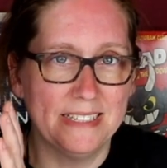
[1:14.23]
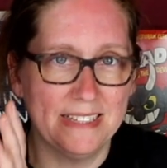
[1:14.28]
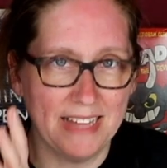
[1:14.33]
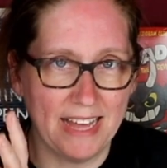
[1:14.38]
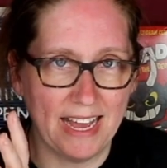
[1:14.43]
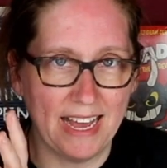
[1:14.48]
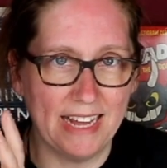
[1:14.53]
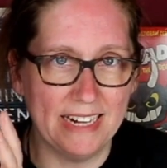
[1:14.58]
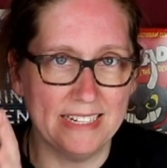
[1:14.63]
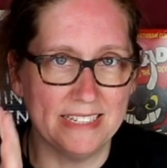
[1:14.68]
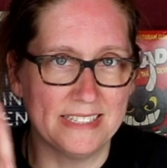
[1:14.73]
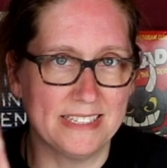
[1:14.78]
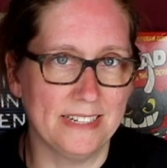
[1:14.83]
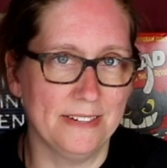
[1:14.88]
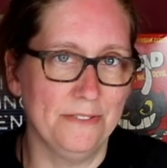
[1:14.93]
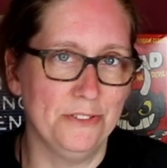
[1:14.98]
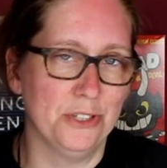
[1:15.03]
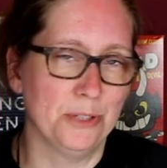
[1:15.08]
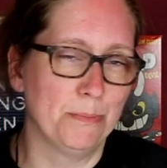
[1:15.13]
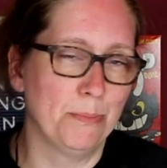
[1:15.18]
that
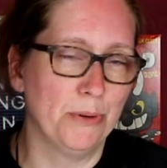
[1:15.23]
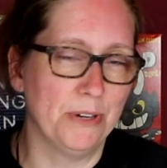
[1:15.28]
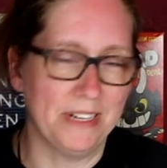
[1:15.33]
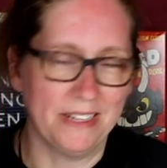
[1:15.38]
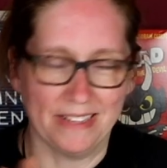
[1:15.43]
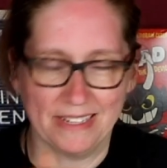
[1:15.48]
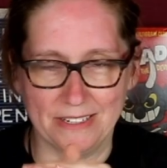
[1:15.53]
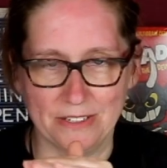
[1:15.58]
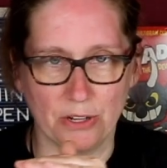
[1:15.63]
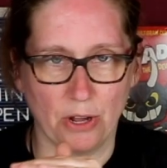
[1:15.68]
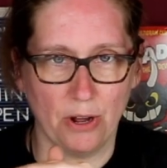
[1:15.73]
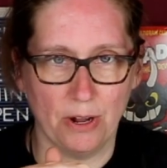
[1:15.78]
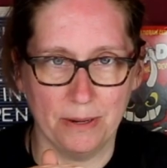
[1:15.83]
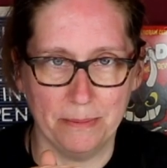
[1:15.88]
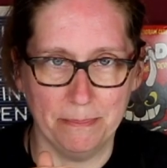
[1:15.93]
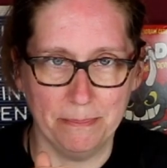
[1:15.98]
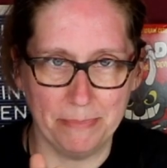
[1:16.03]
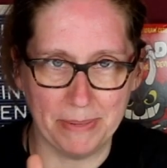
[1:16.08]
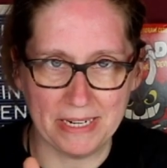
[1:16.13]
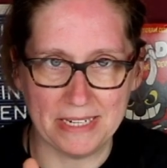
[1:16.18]
instead of just putting things
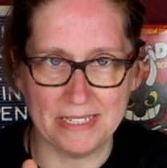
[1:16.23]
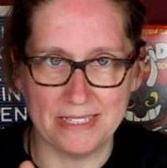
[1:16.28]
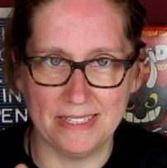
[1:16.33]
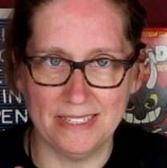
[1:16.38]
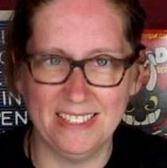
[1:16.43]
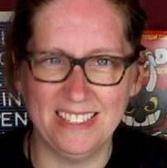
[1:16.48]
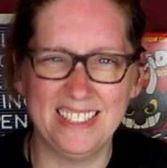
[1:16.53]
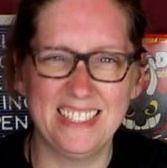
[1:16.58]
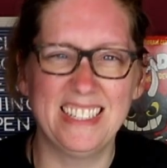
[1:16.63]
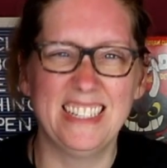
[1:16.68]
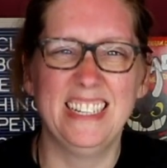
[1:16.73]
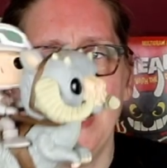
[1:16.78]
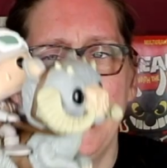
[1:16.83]
on bases.